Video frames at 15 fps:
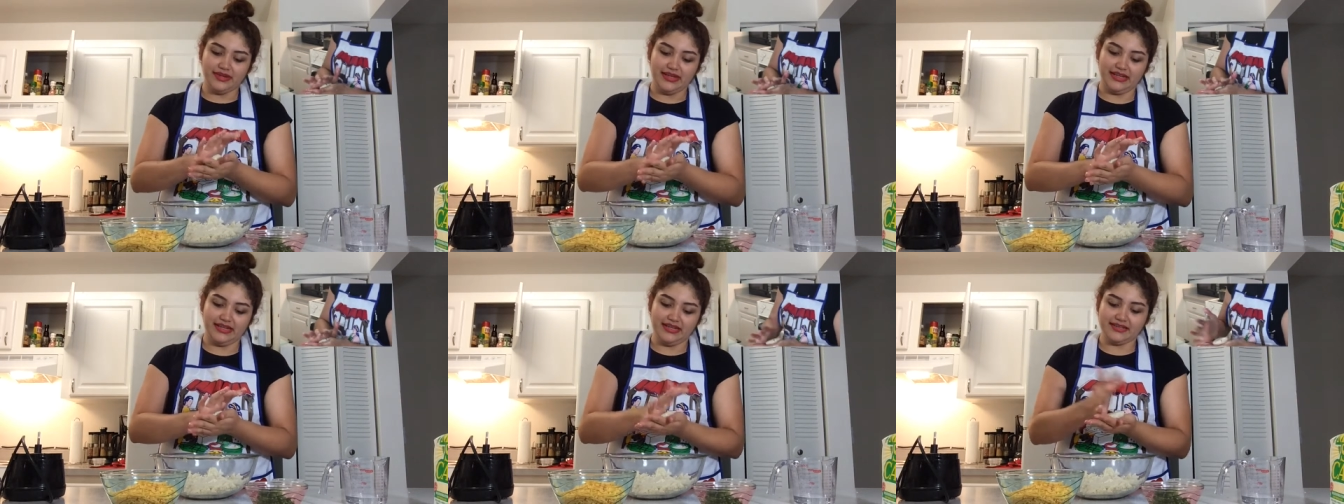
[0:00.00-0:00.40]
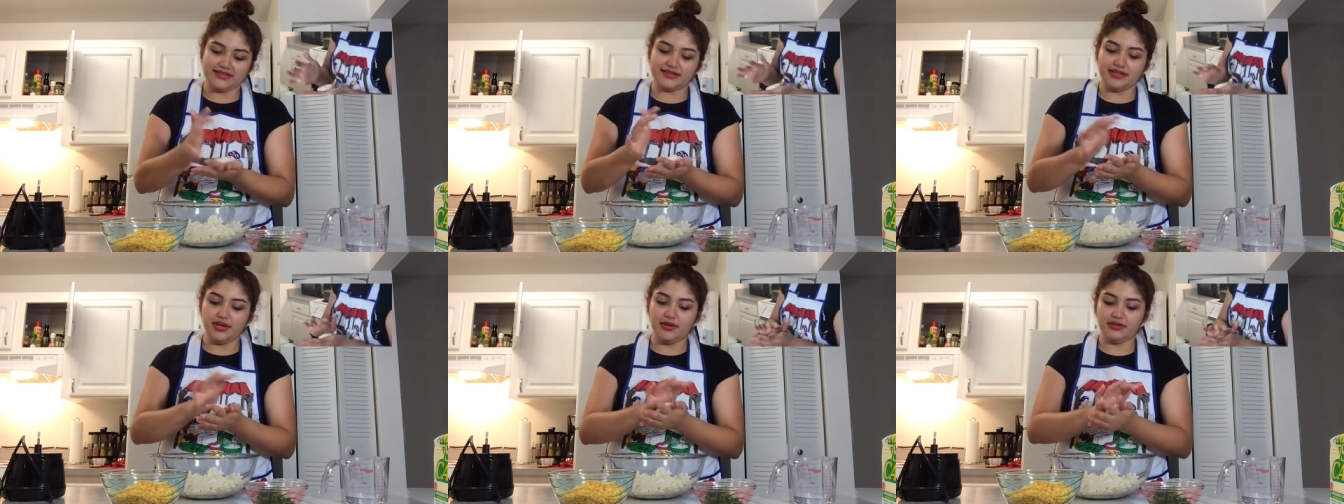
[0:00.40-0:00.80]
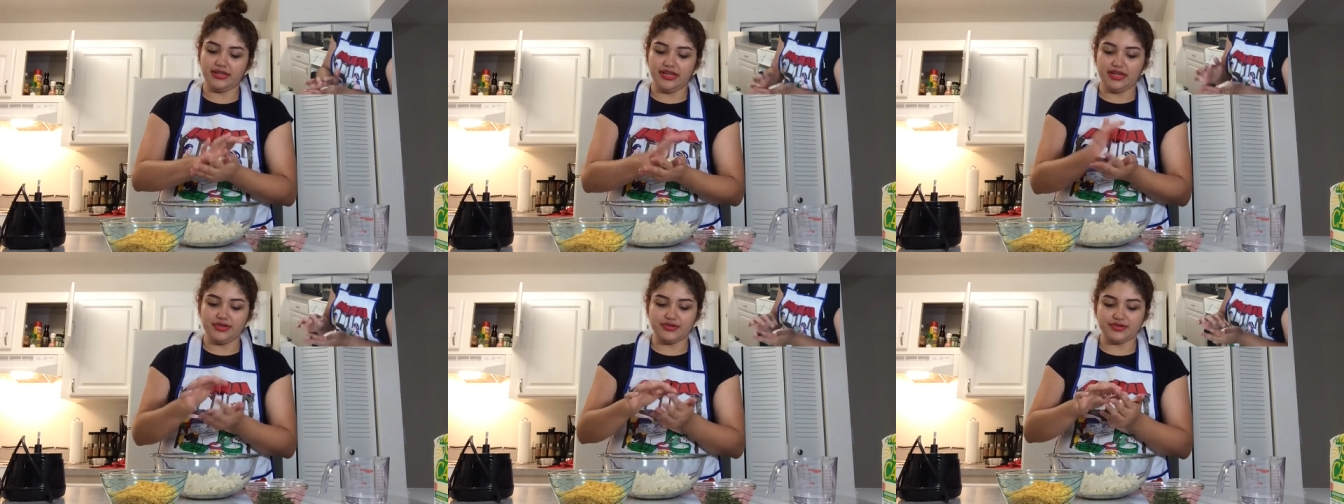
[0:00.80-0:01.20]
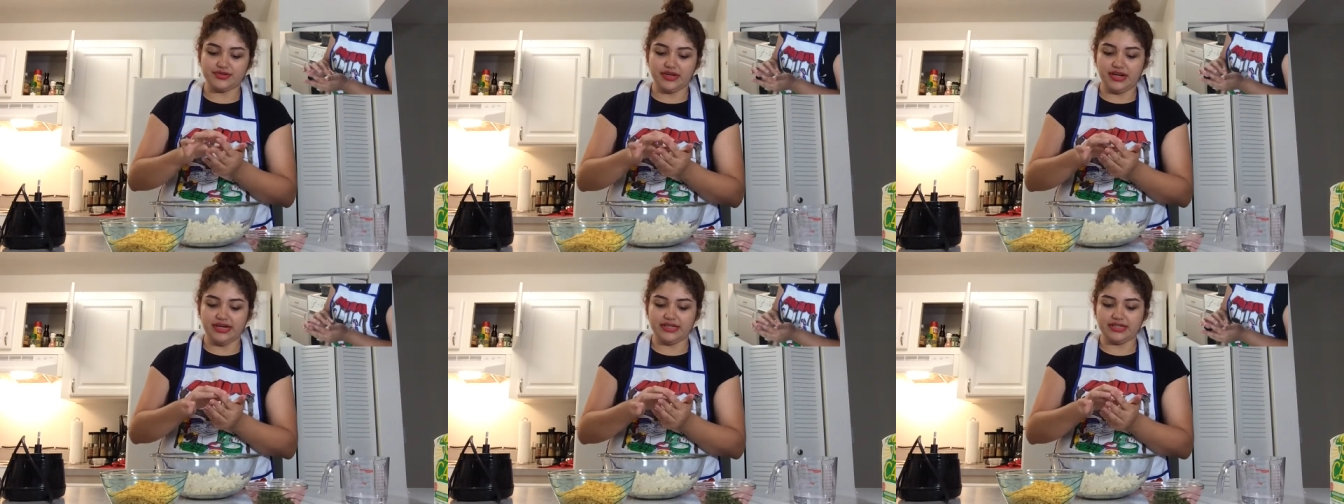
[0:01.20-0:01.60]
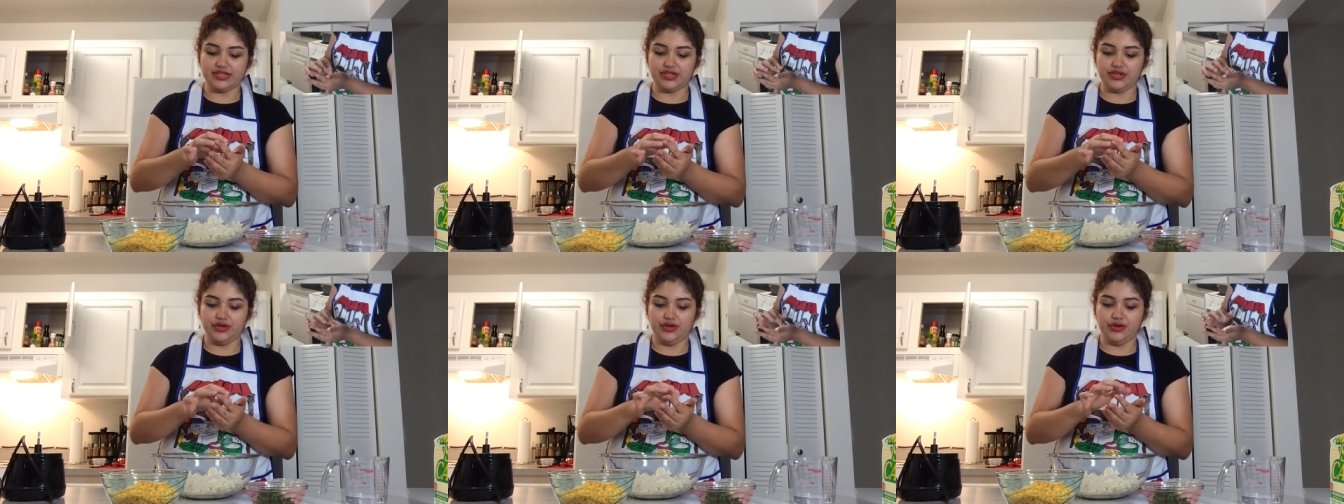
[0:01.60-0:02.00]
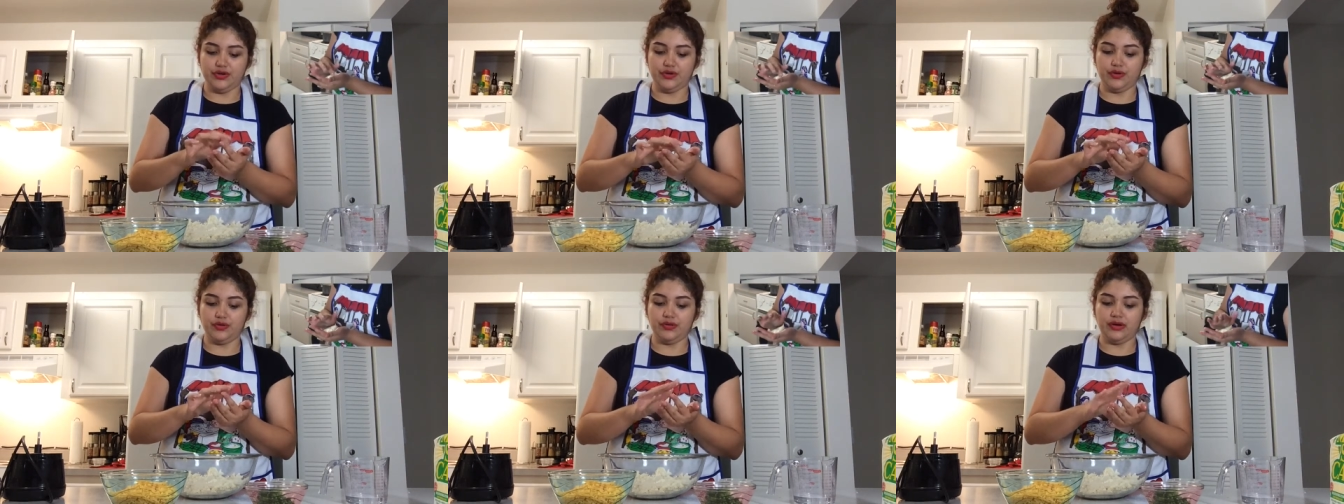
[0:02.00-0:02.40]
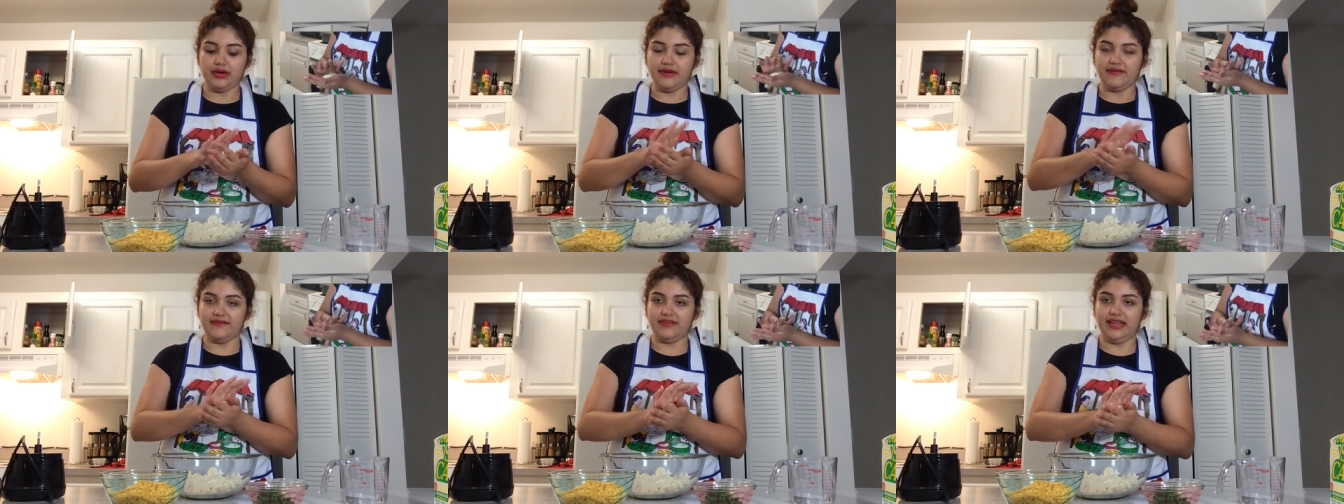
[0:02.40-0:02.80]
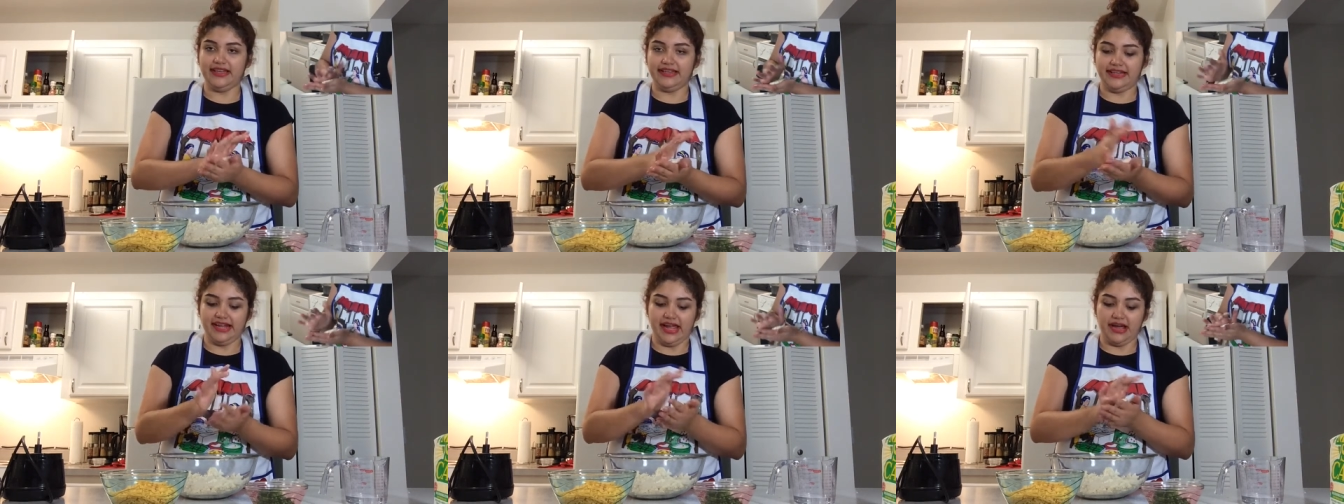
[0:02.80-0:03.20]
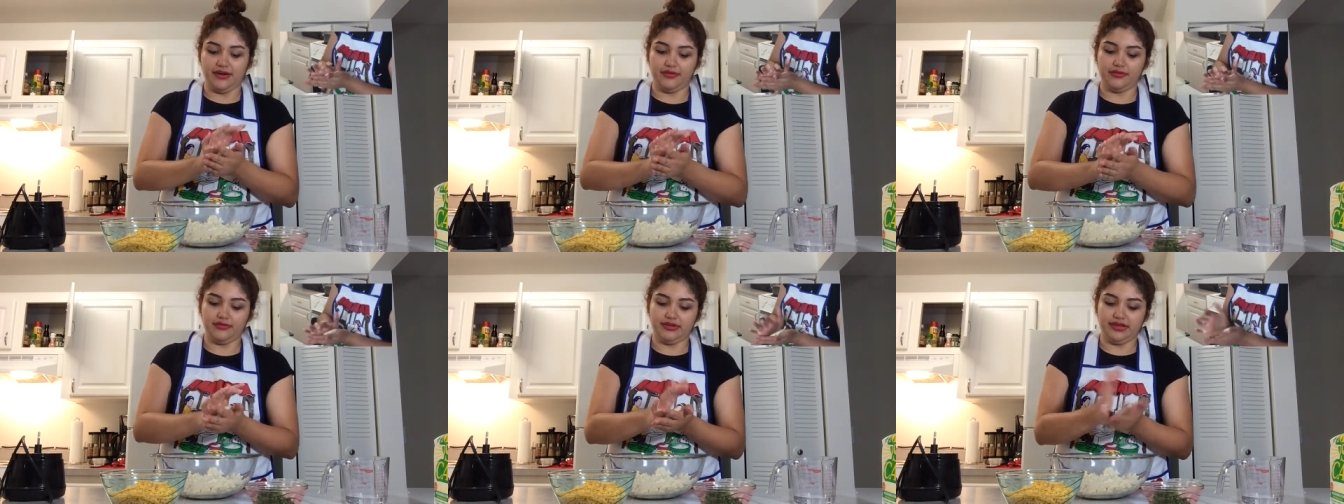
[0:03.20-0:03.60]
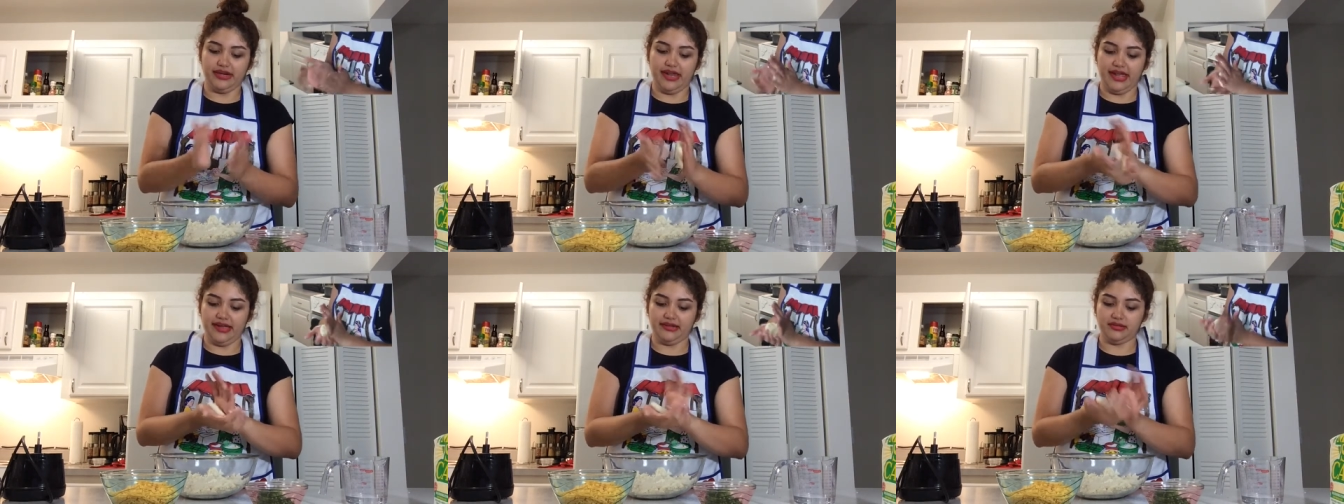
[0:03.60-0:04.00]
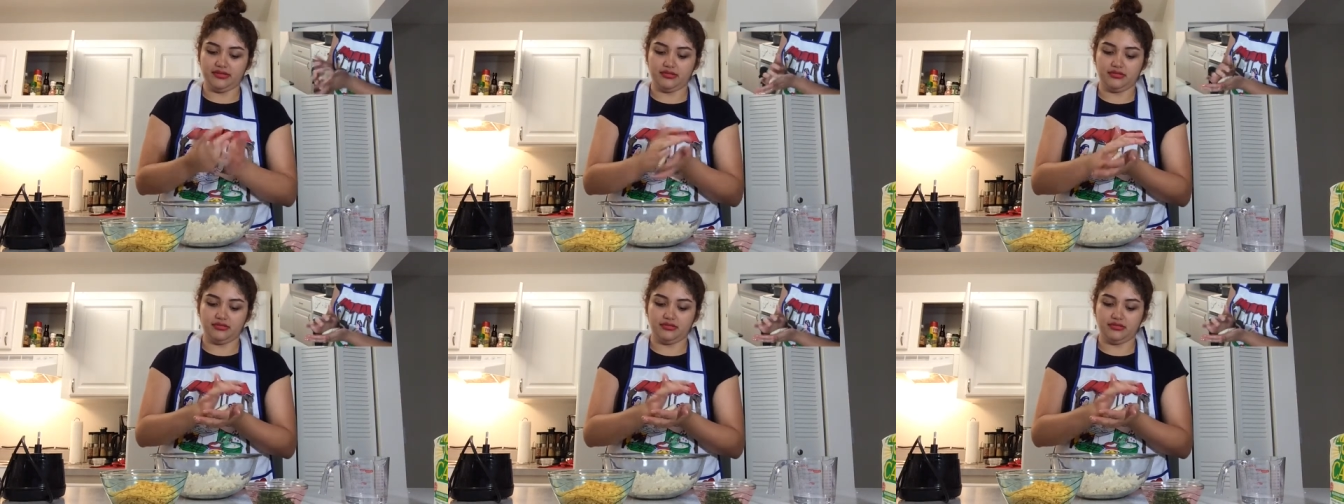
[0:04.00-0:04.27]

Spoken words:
and then slowly you start to flatten it out with your hand.